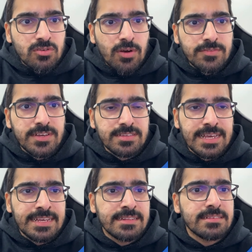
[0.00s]
So what we are
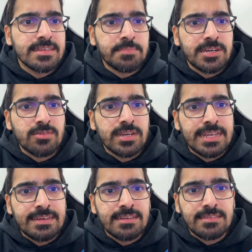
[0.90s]
saying in this particular
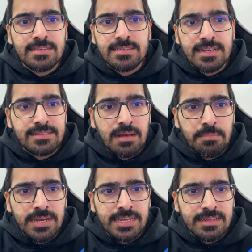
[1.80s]
ingress is
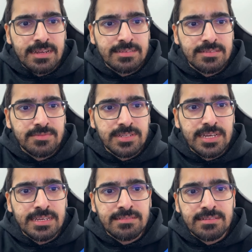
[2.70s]
example ingress with
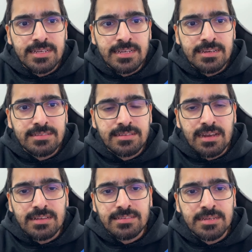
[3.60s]
the ingress
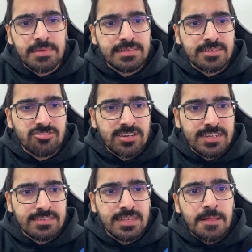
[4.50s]
class name as
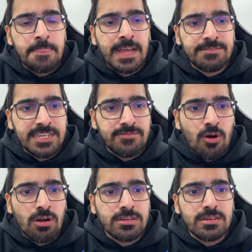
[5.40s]
NGINX, and we
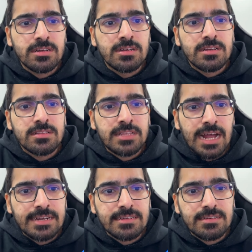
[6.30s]
want
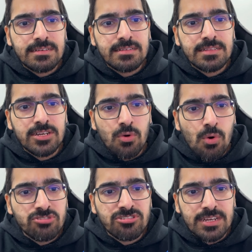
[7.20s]
that the
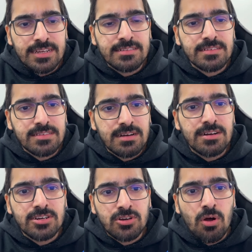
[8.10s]
host is
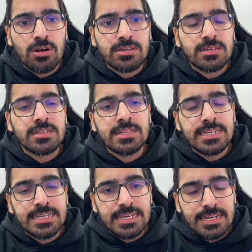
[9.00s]
cert dot
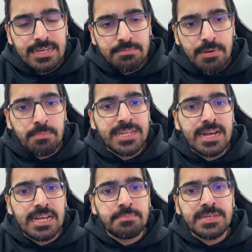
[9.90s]
the
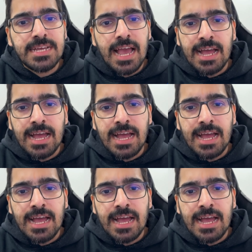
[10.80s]
public IP